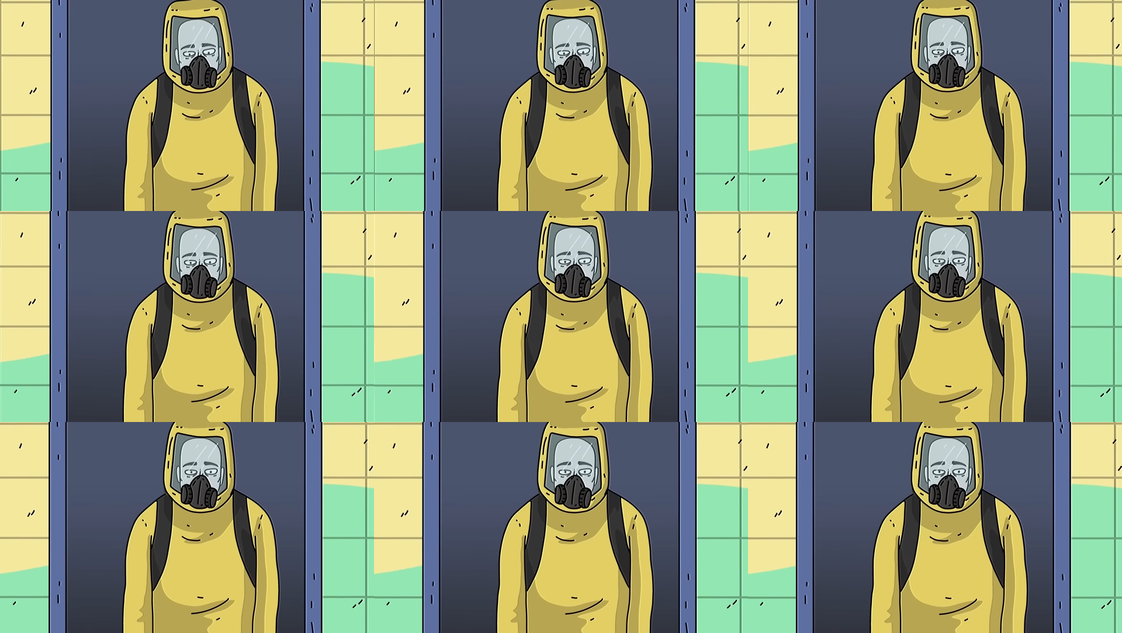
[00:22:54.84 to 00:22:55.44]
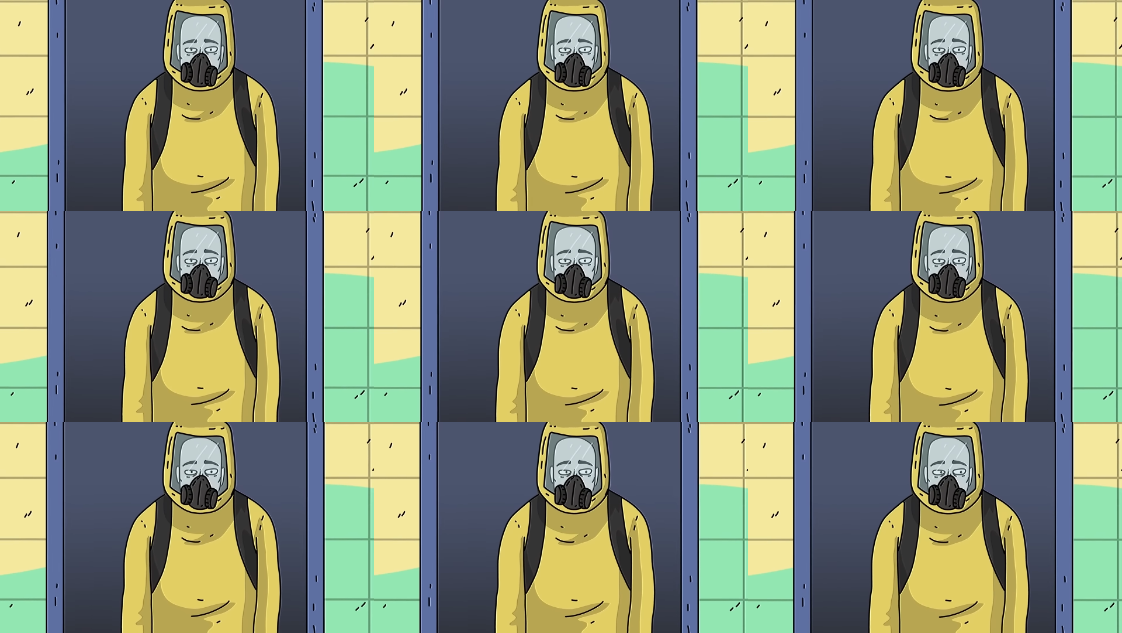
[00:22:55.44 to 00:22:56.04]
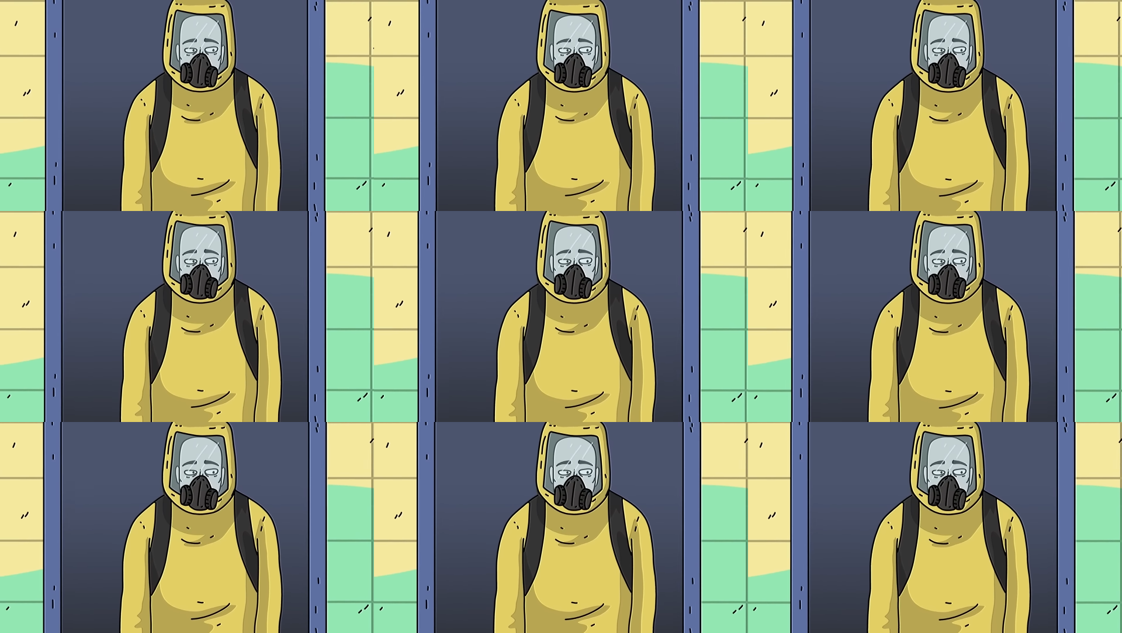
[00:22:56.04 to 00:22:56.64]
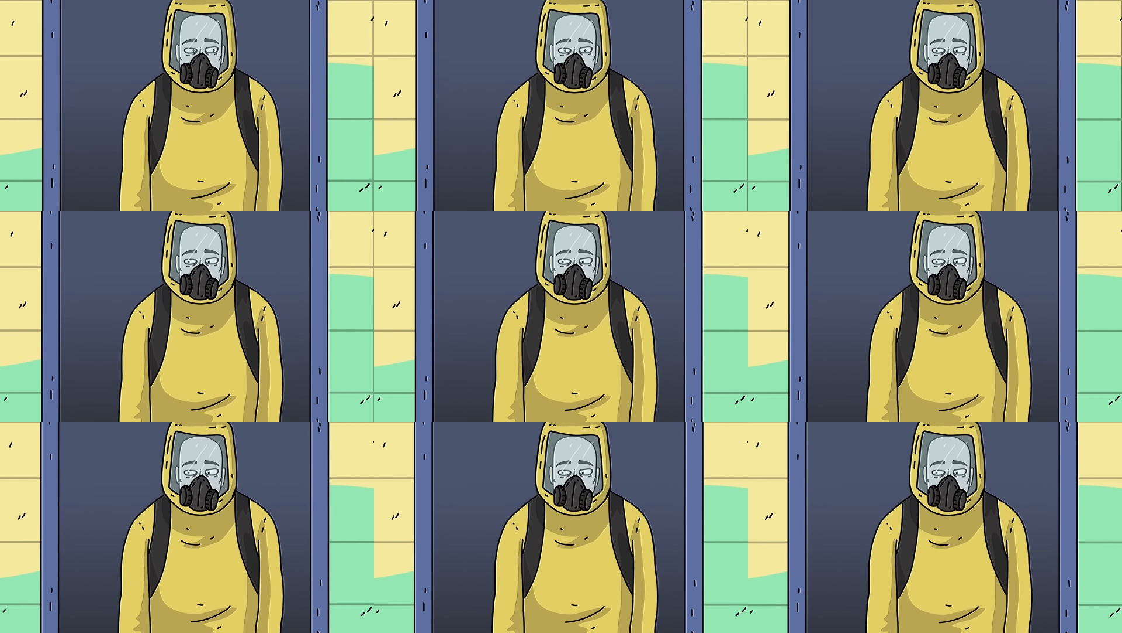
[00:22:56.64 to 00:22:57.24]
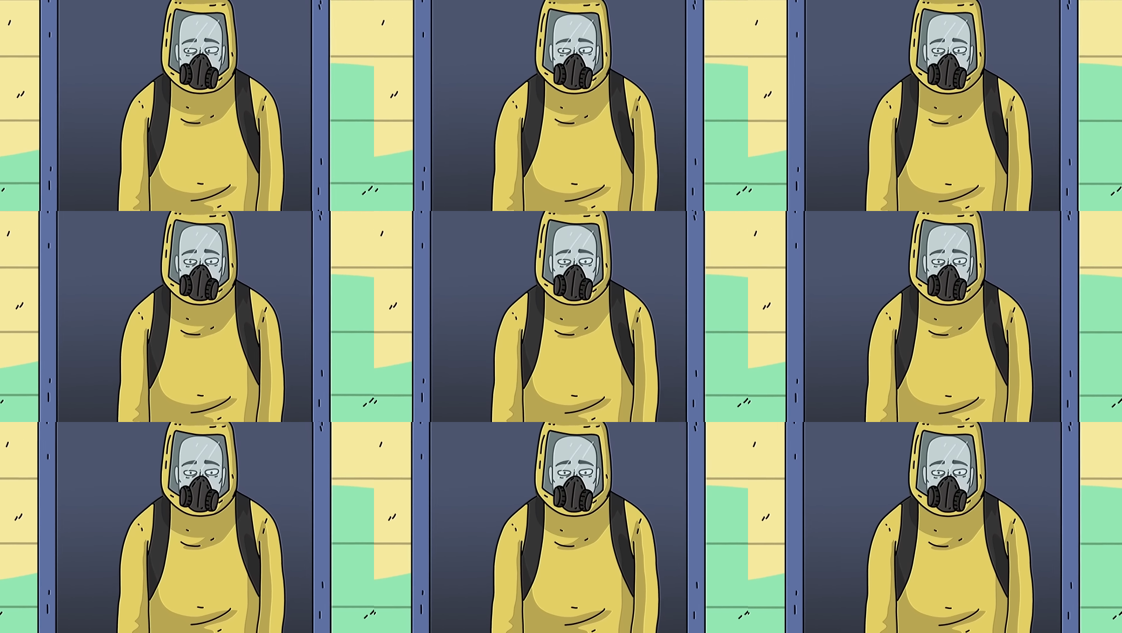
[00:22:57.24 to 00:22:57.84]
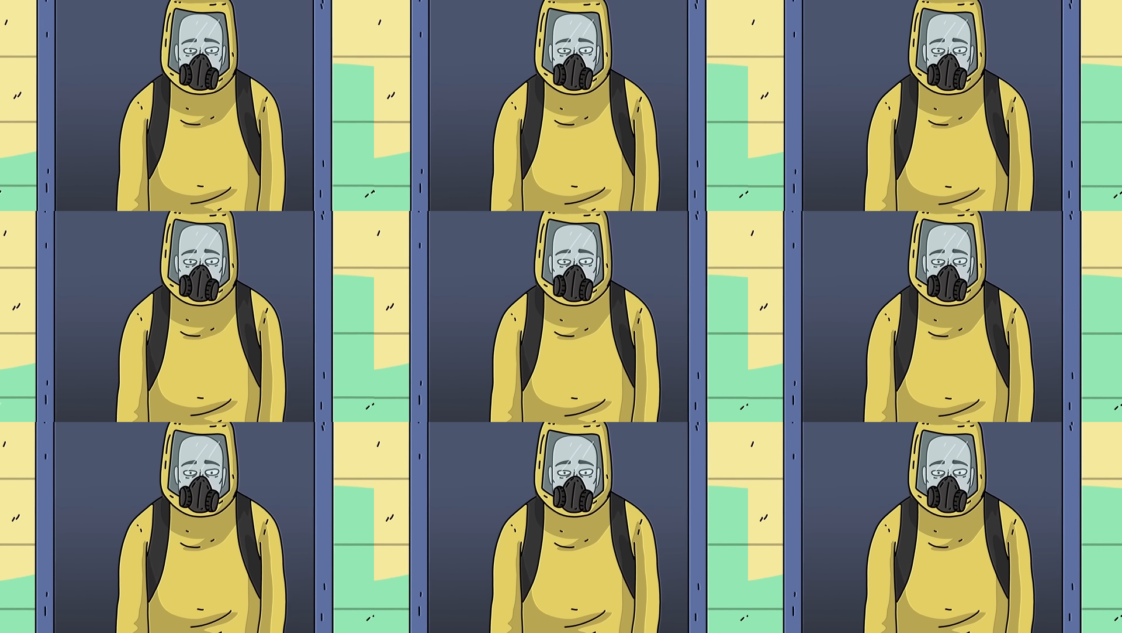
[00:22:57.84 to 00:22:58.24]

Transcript: (no speaker visible)